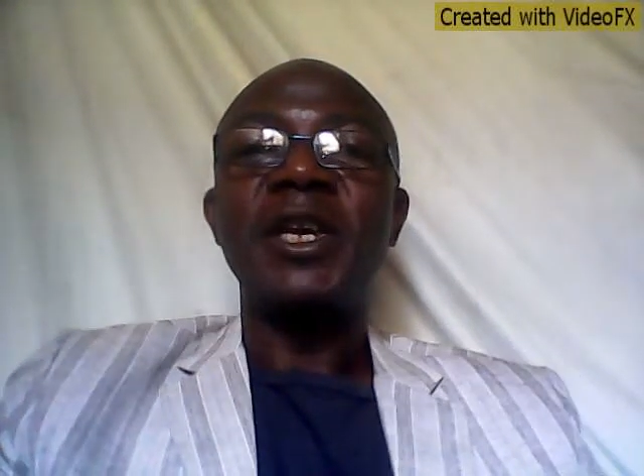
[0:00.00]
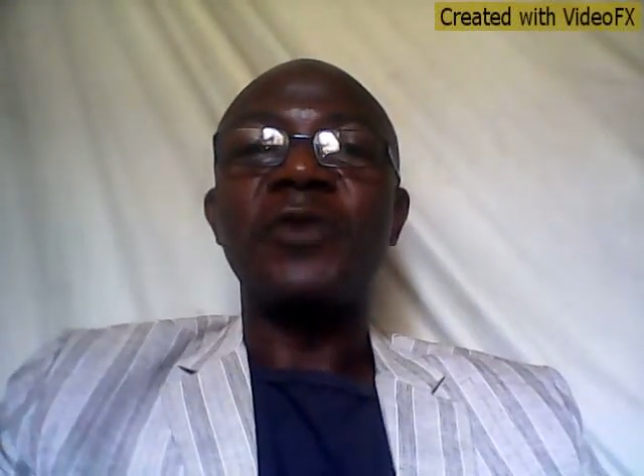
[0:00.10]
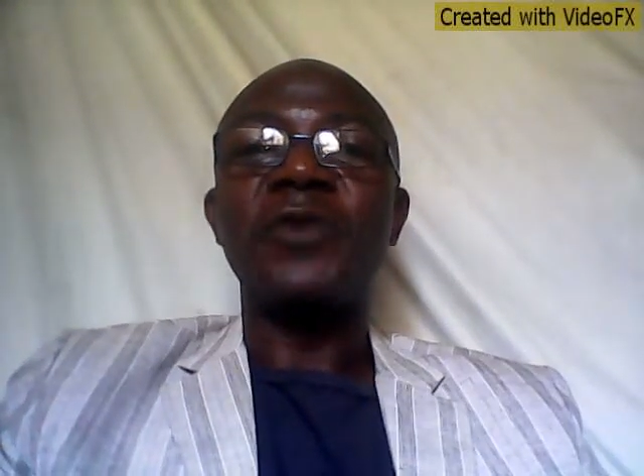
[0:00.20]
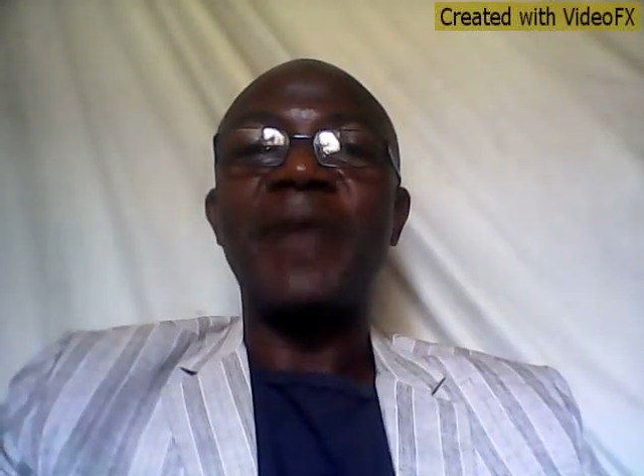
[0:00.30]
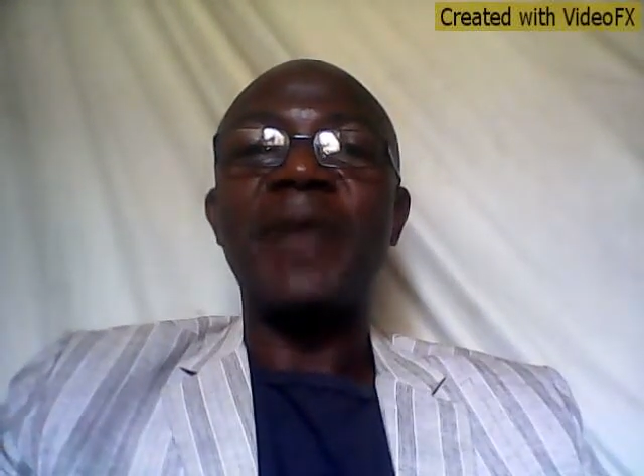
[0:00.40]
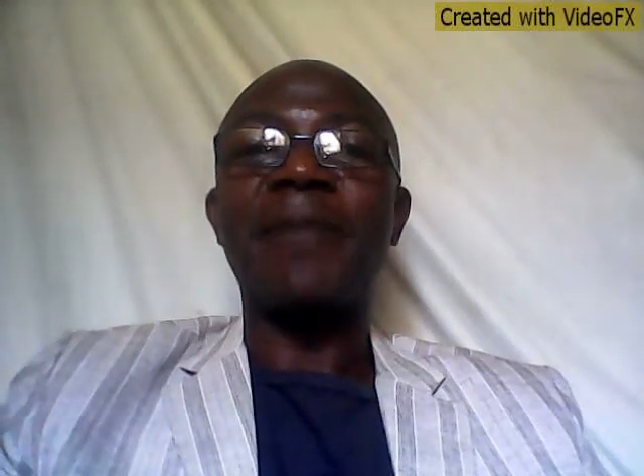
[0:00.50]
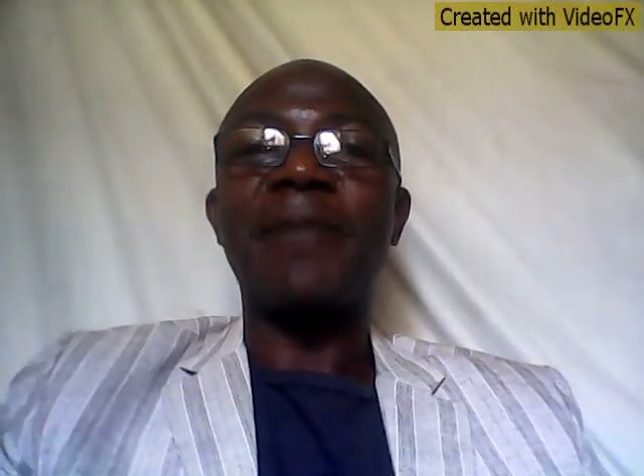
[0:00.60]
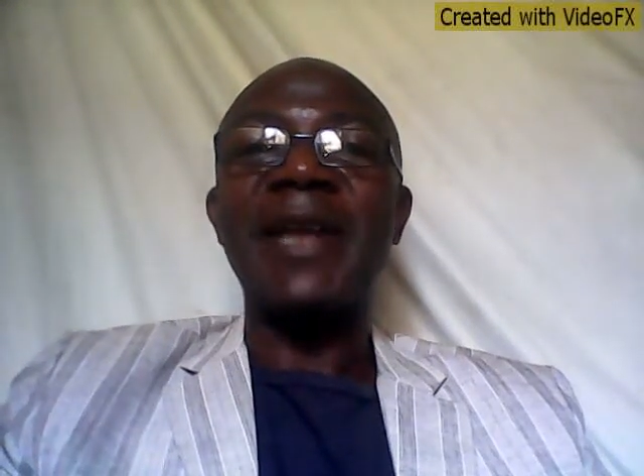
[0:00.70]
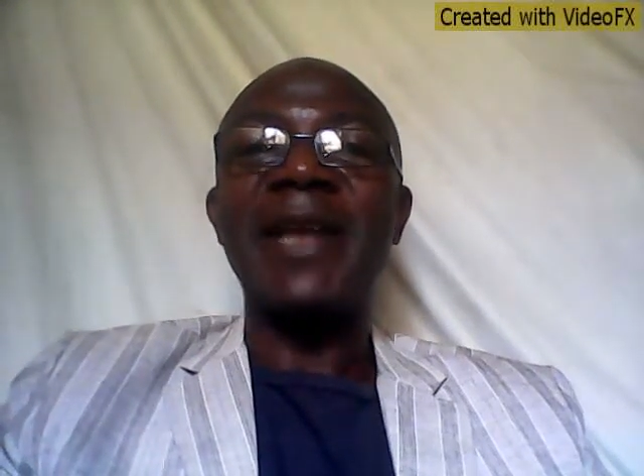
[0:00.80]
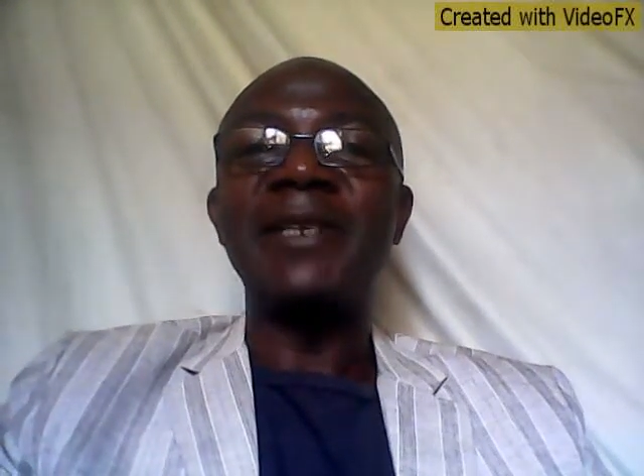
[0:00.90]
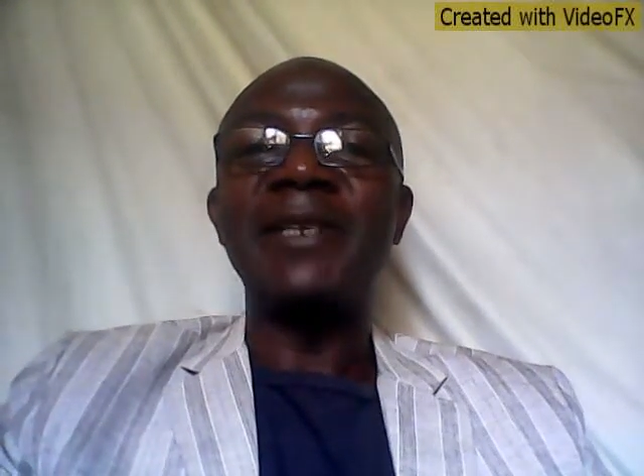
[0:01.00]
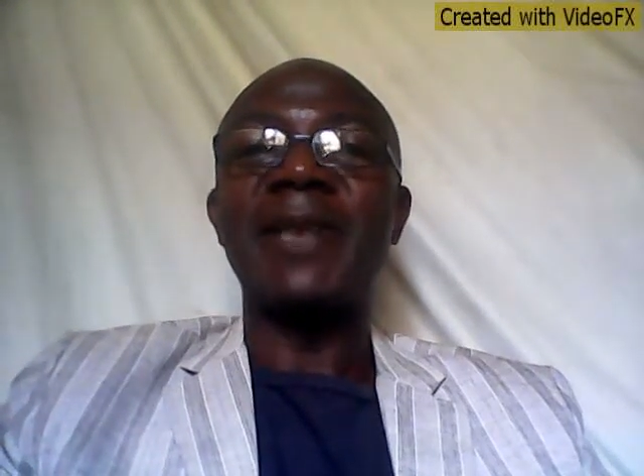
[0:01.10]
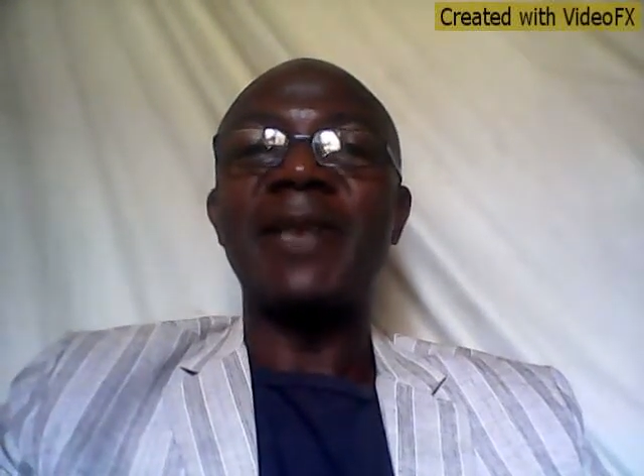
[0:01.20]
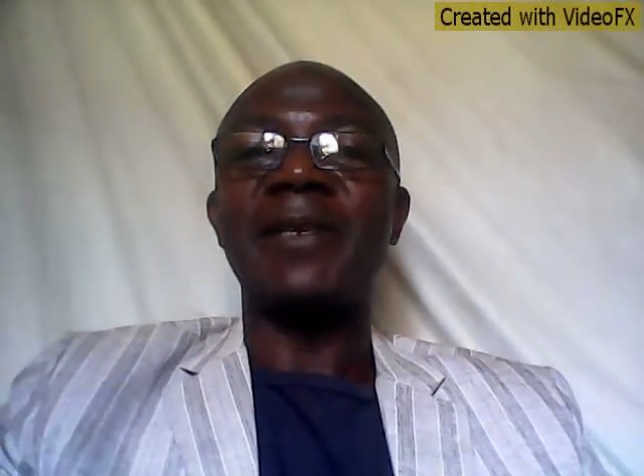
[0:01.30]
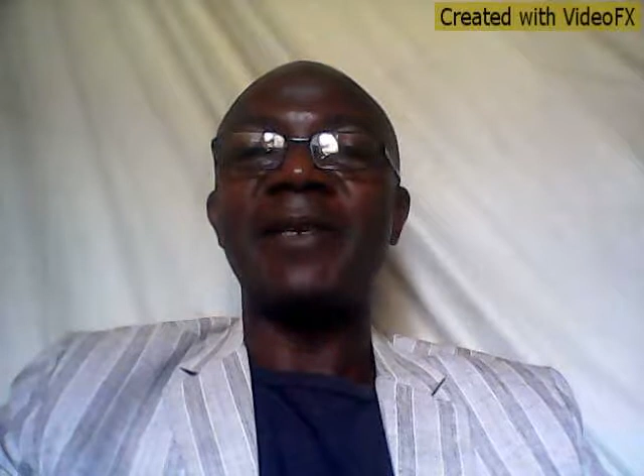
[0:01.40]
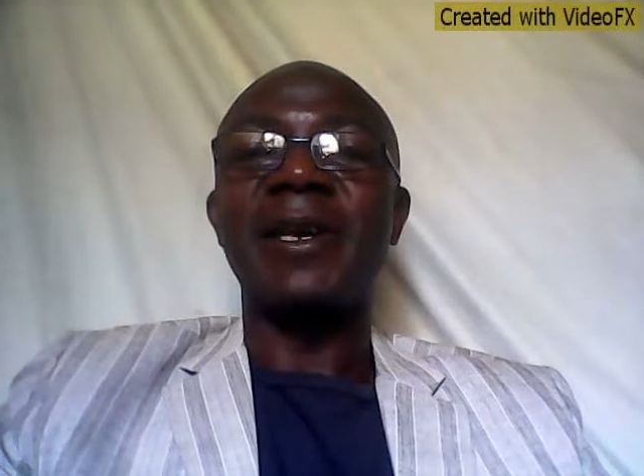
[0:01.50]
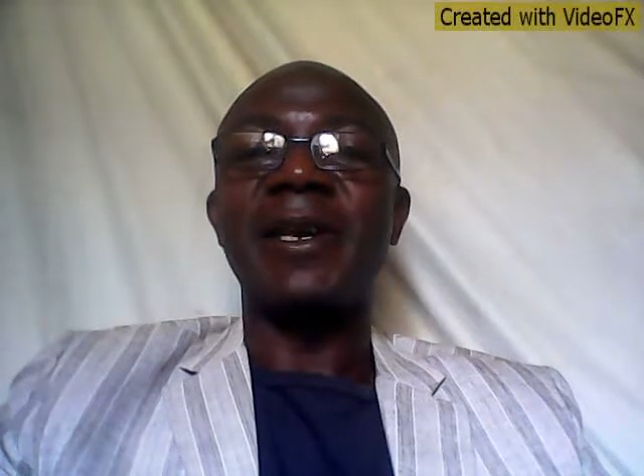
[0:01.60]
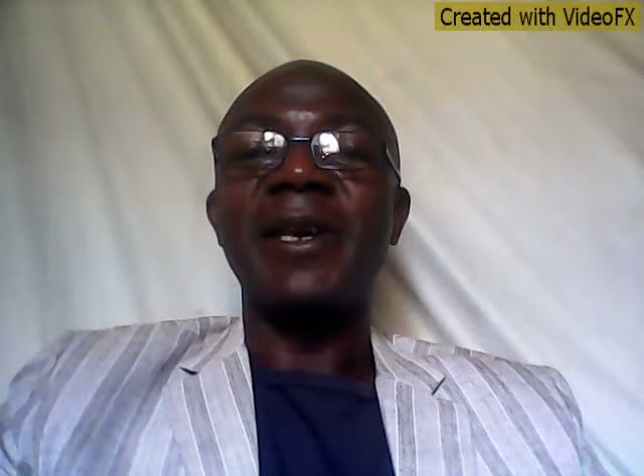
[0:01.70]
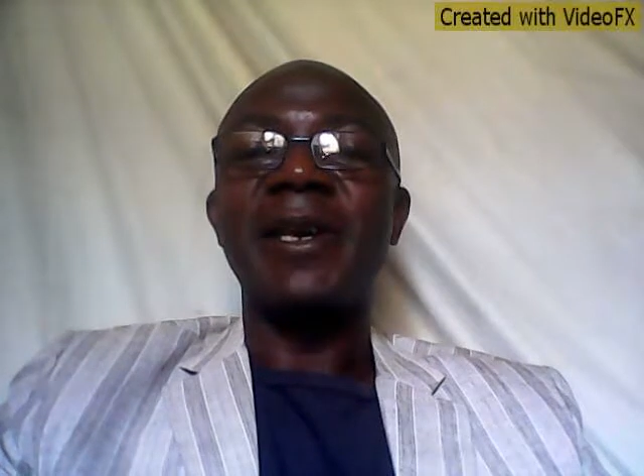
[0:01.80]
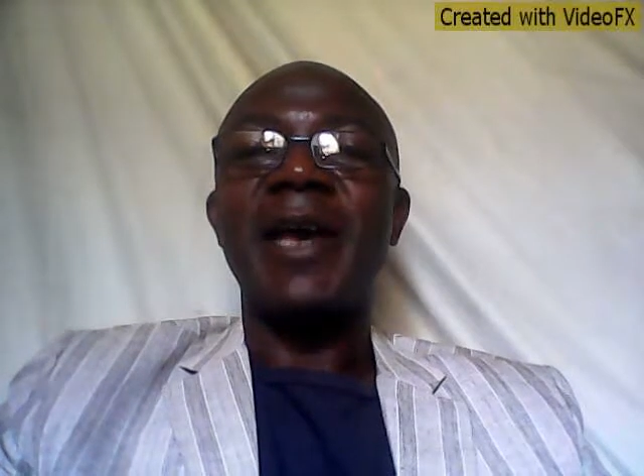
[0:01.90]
without planning that day